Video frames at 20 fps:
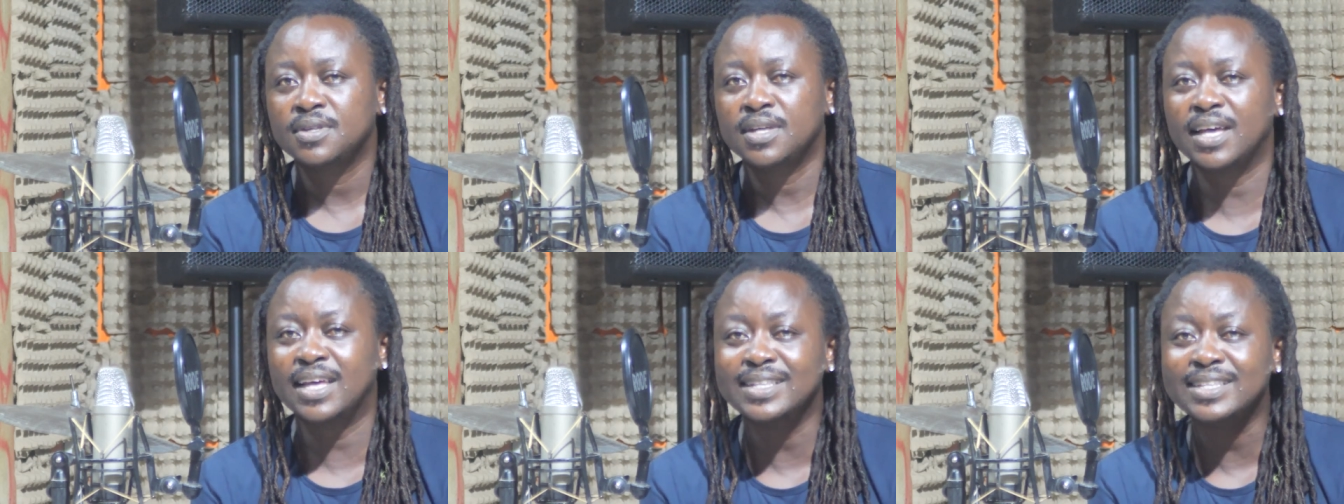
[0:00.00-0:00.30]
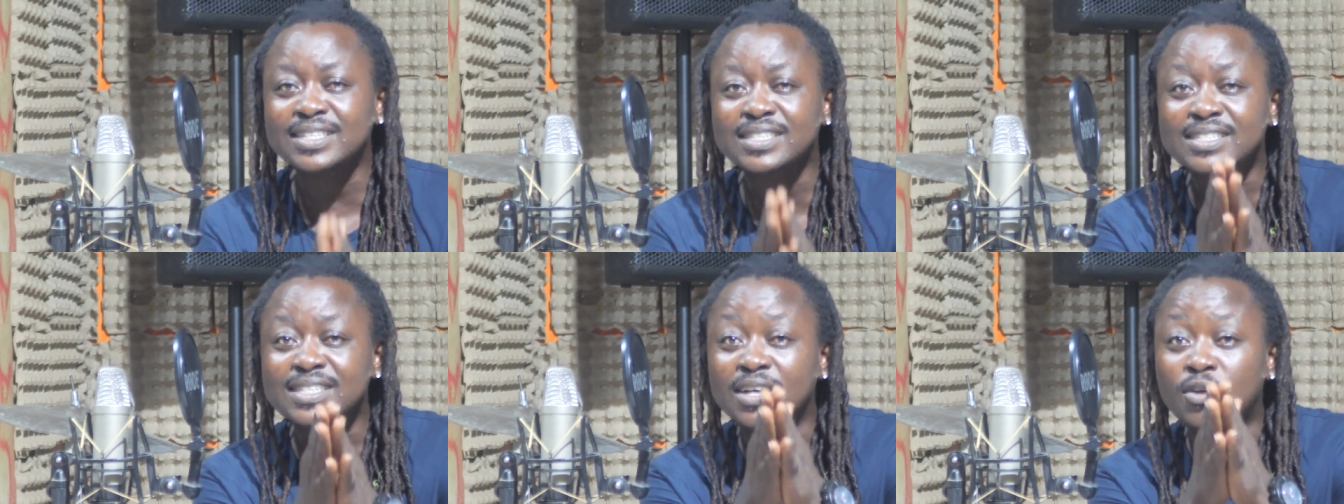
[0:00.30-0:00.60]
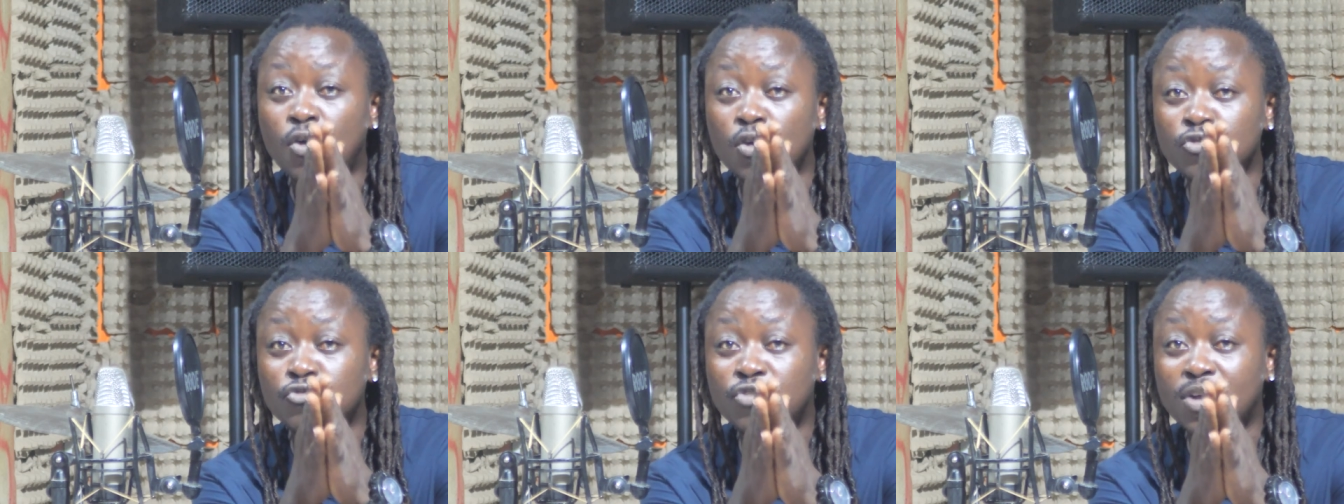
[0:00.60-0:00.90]
And this is the
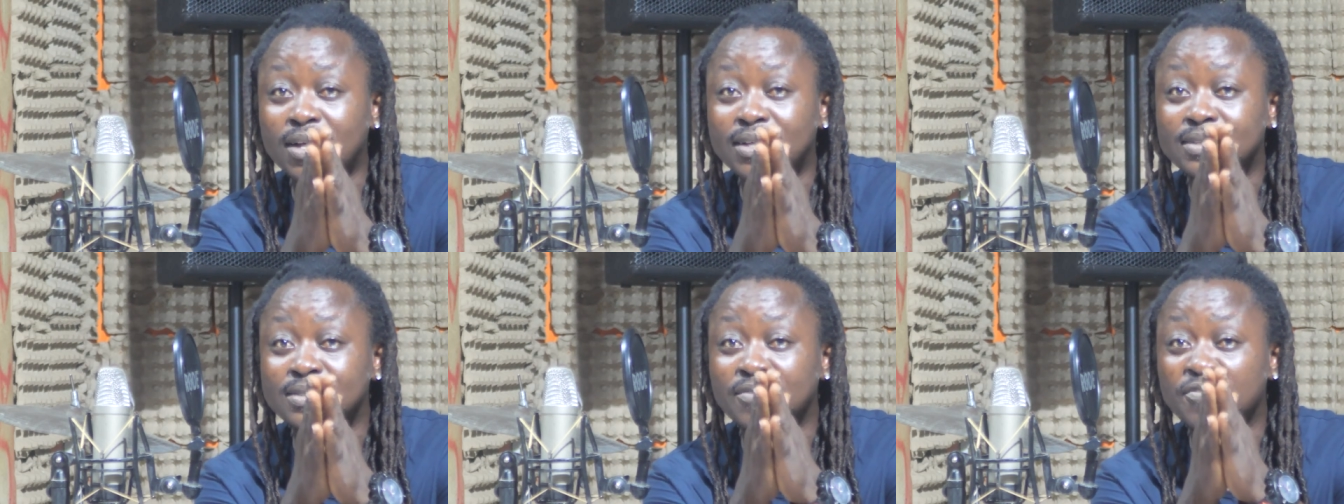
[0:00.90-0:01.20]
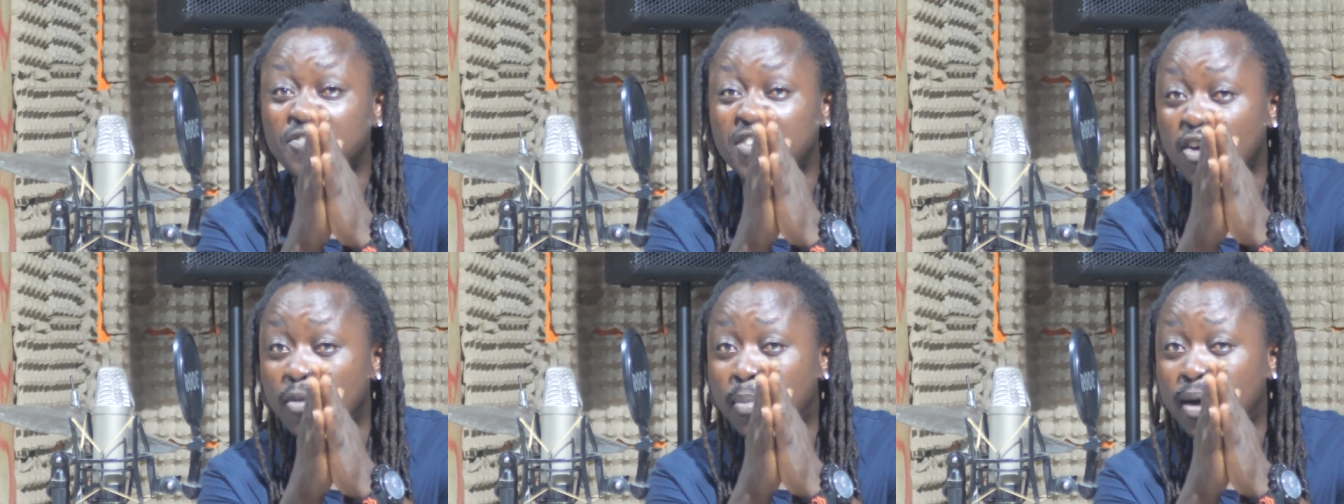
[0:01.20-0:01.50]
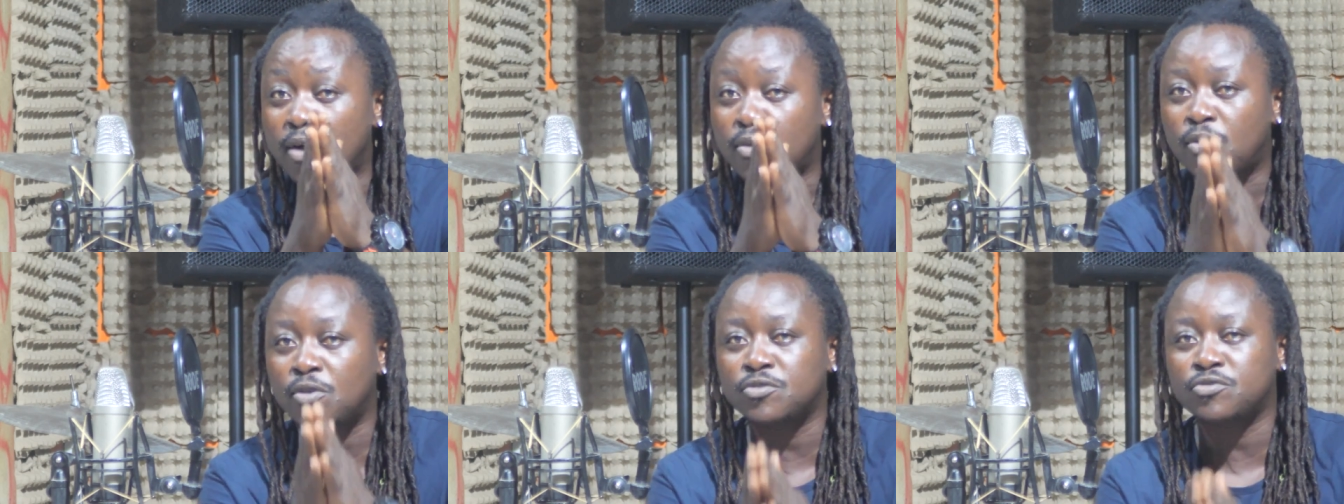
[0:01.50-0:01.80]
contract,
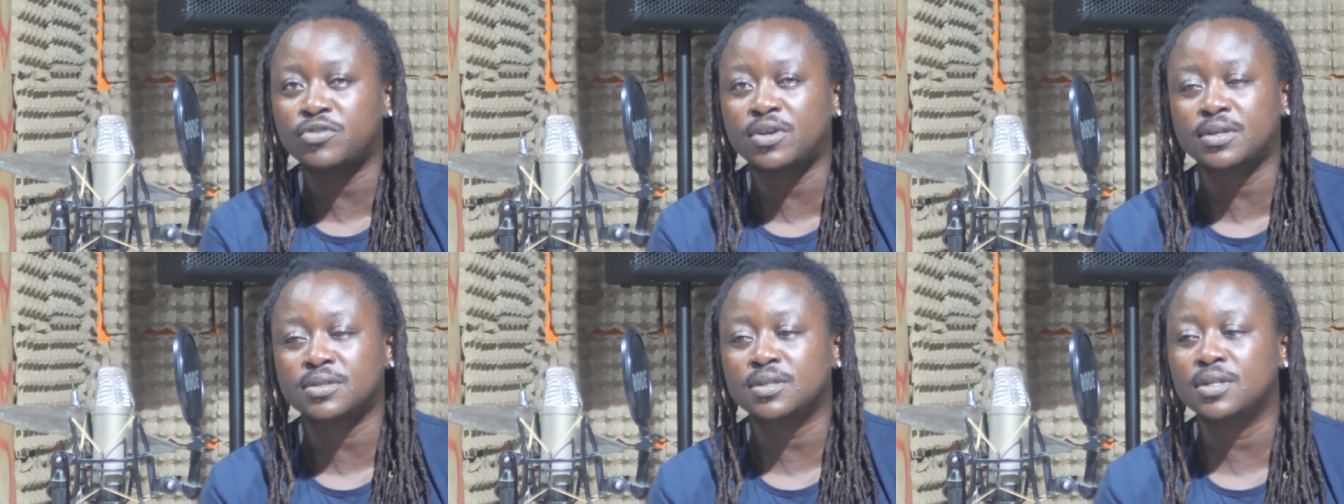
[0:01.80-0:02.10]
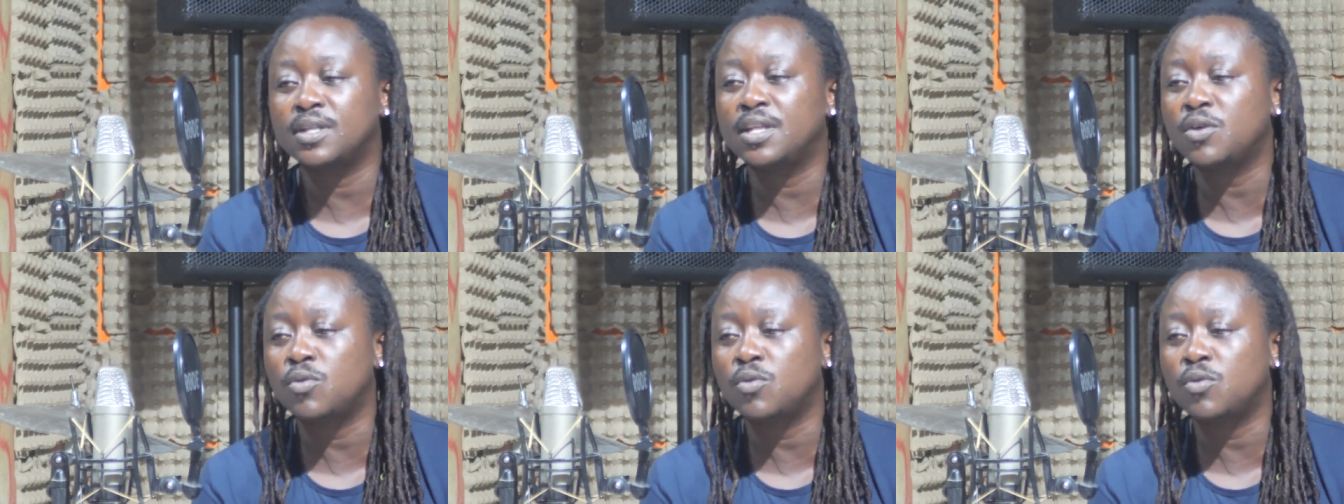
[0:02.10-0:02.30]
verbal contract.